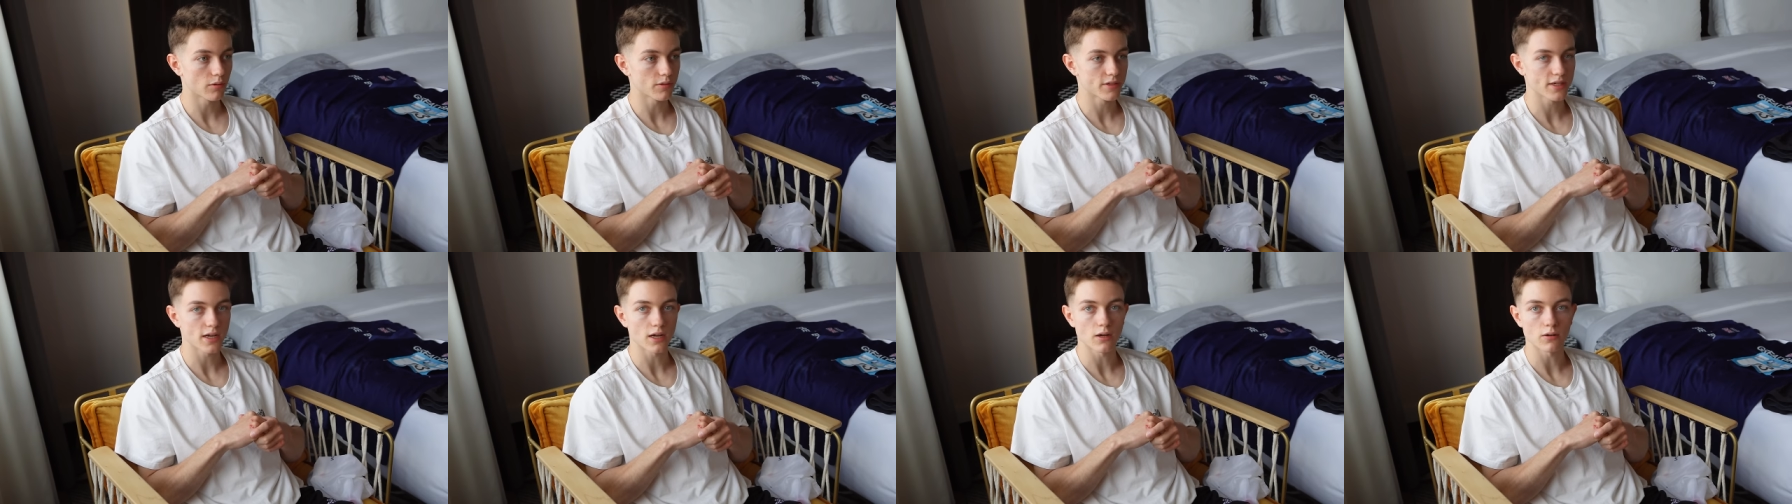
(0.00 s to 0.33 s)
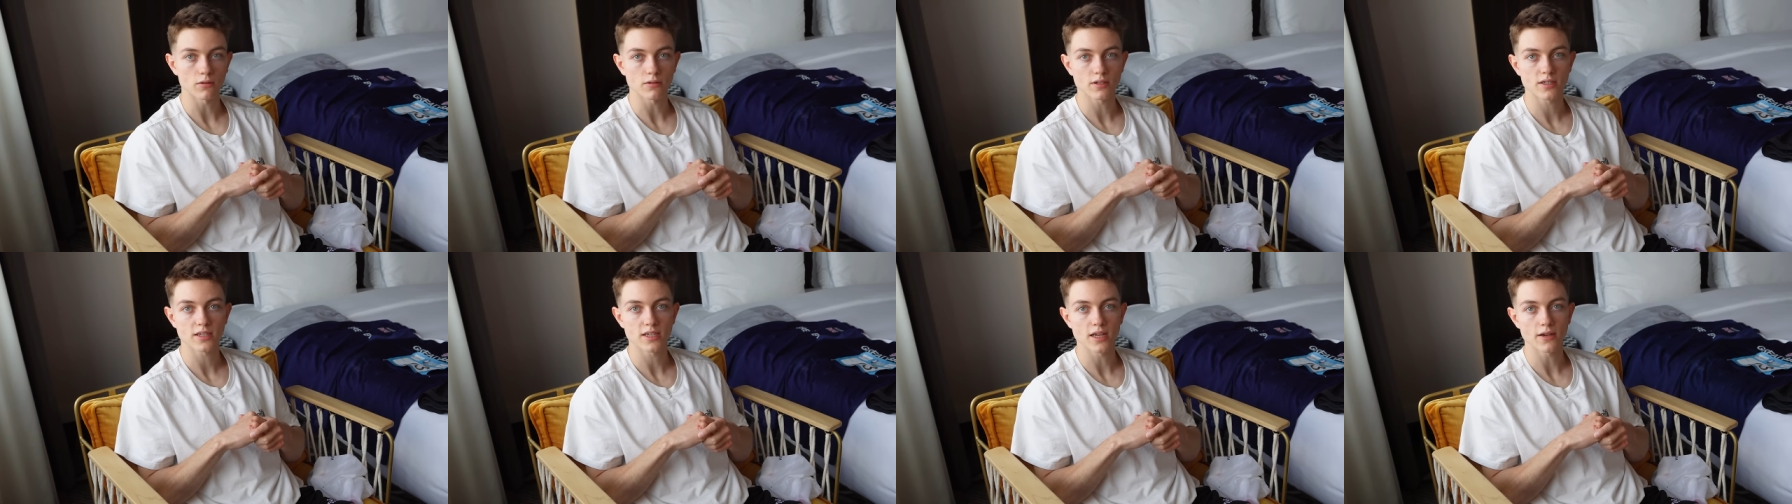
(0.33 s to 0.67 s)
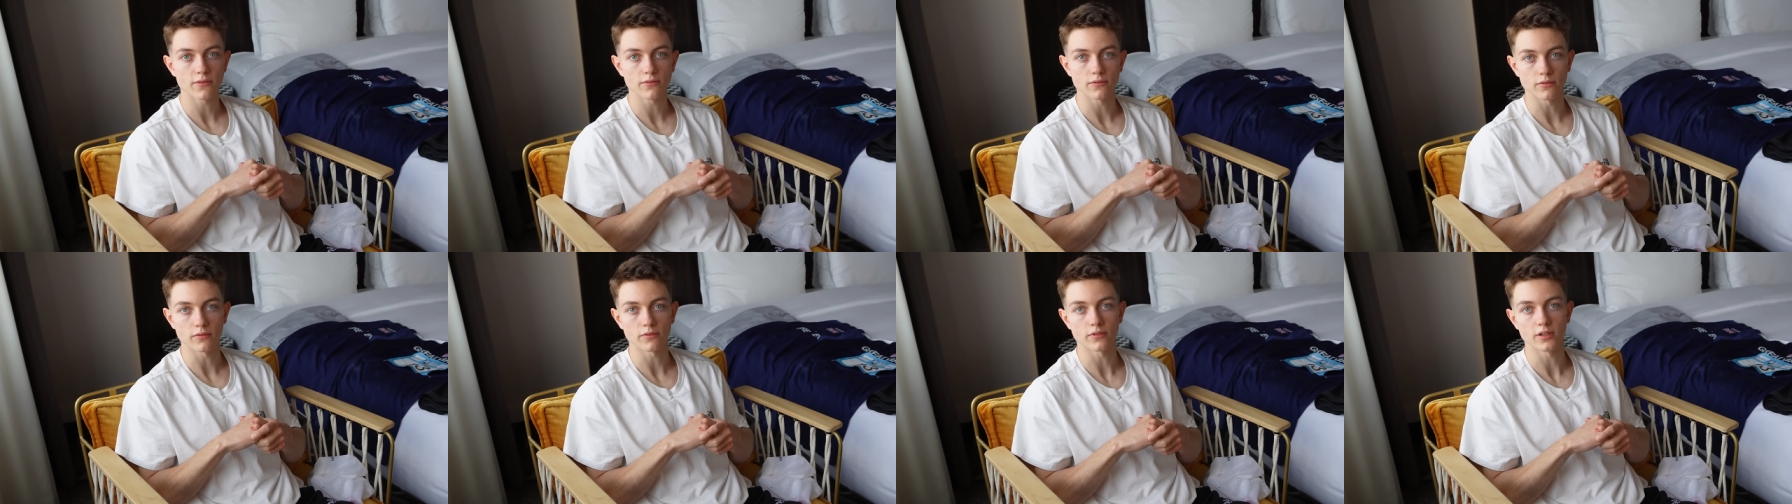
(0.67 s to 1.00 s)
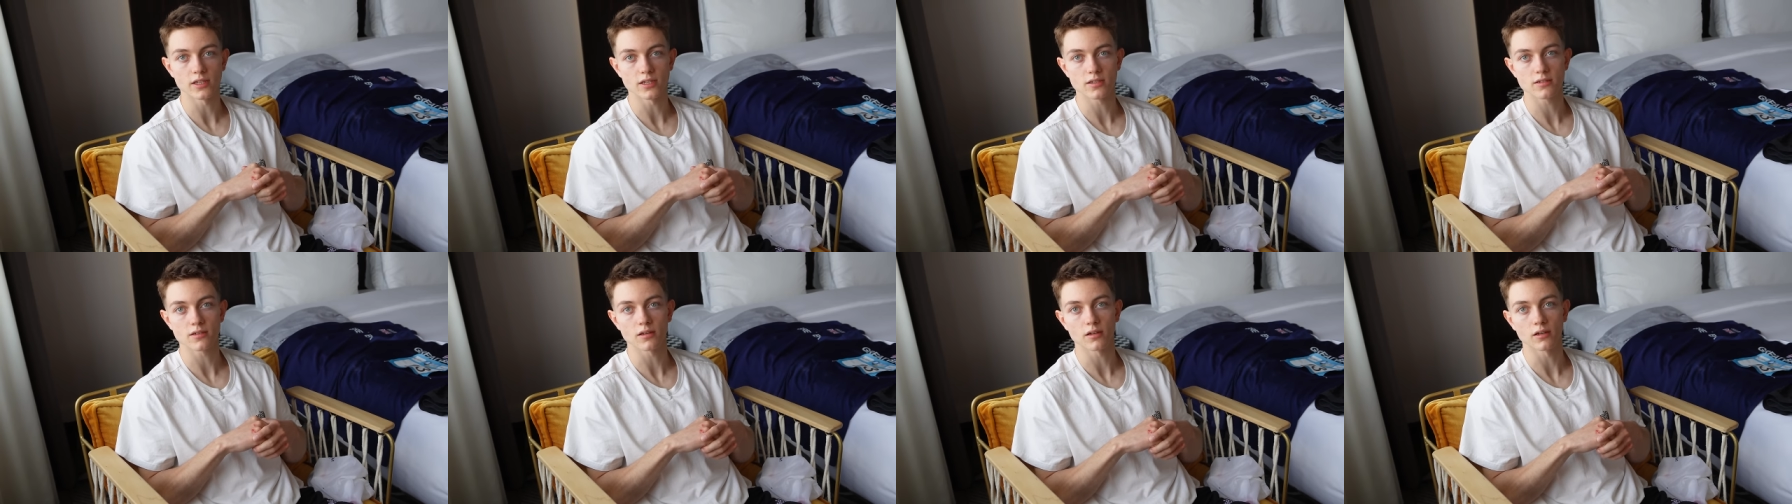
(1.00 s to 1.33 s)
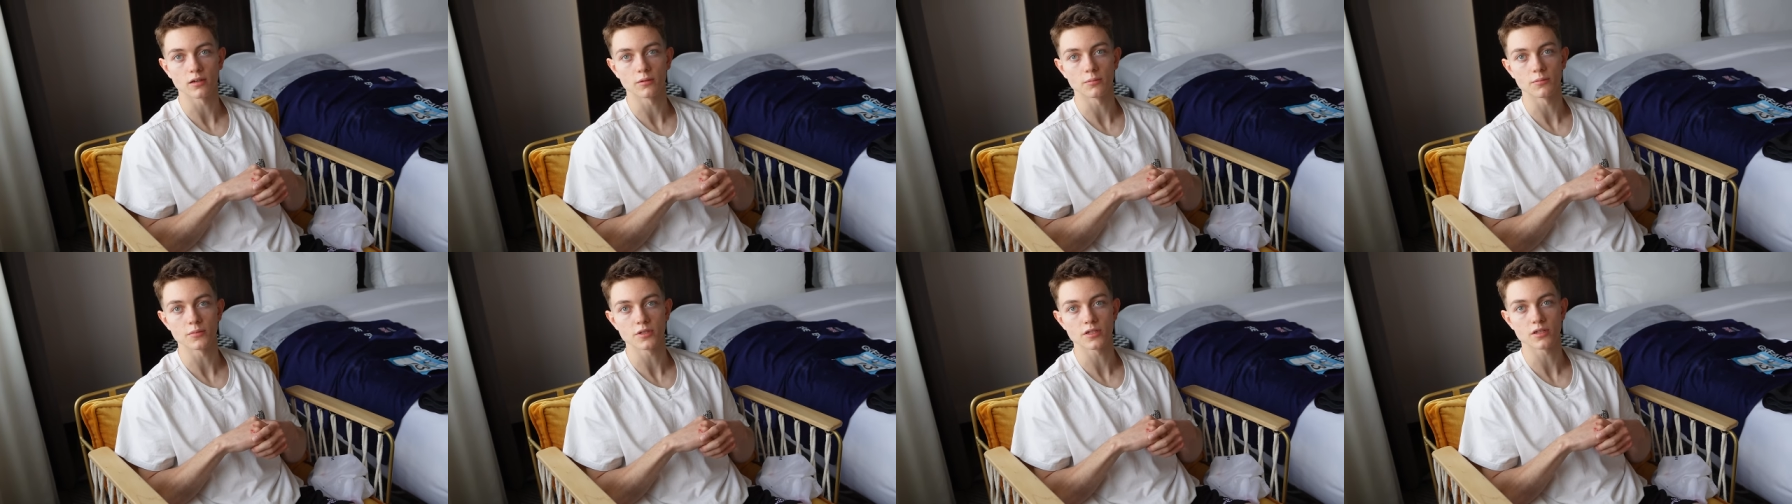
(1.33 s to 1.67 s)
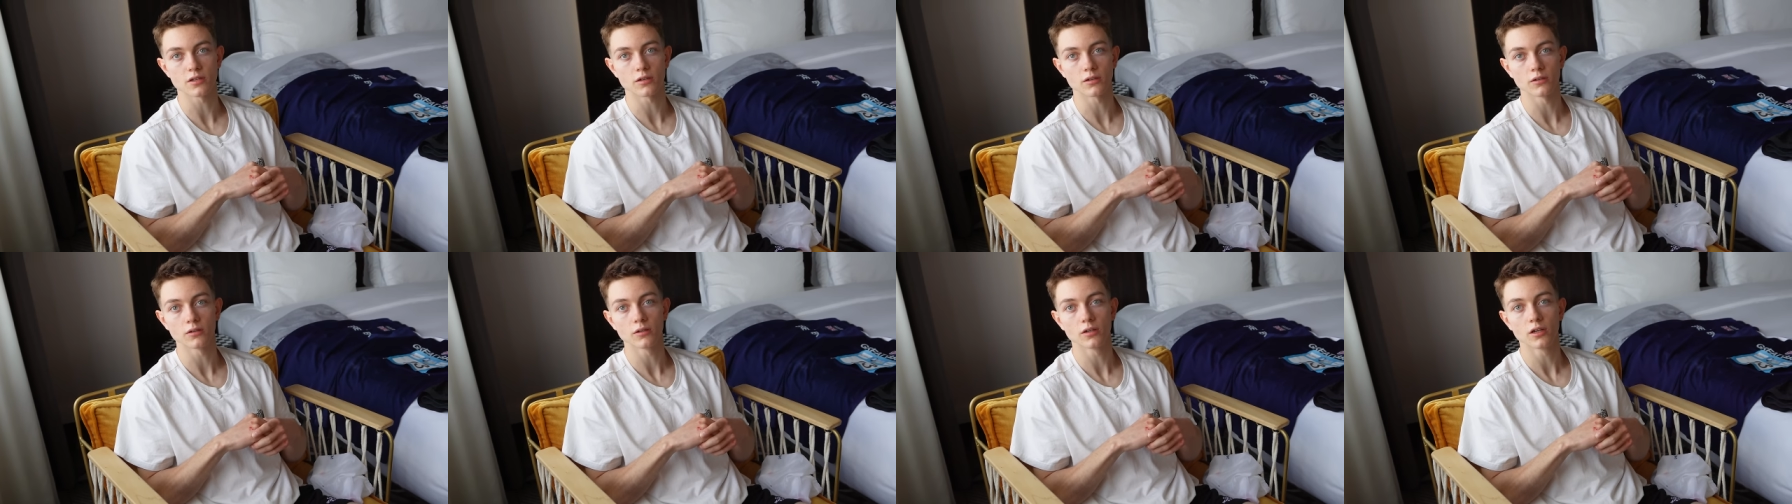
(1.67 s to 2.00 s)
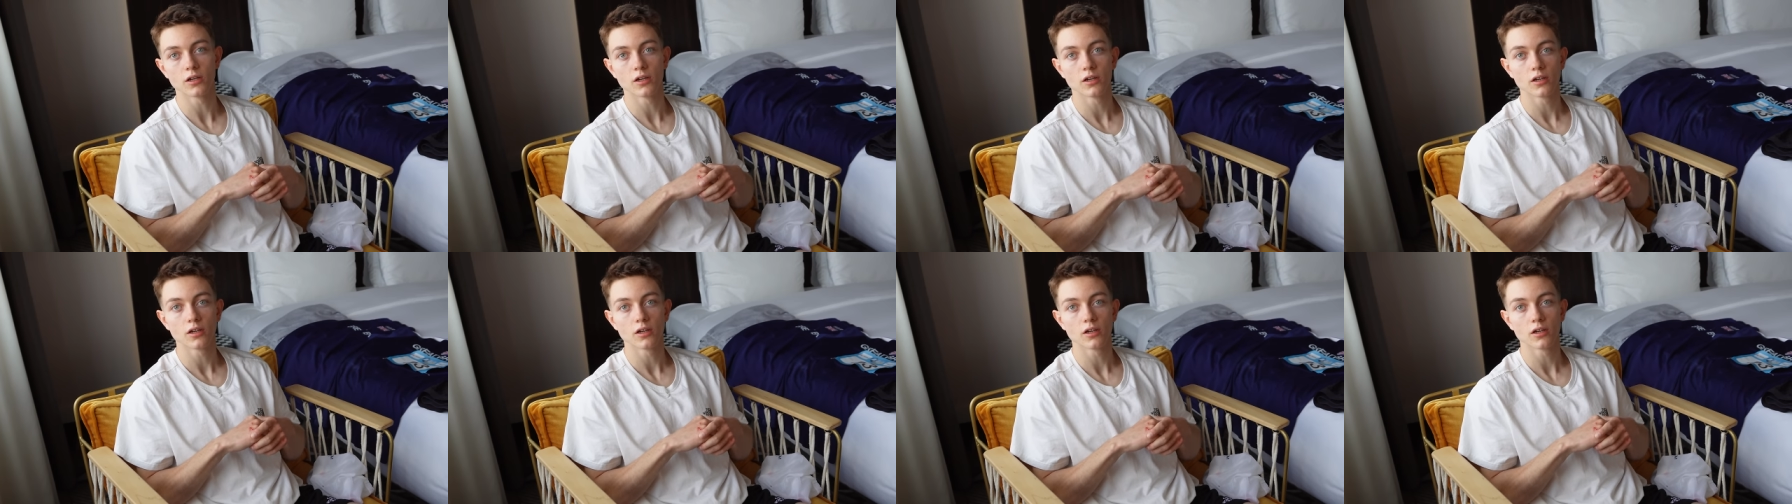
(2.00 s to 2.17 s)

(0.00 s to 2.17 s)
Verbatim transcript: was out seventh this time, so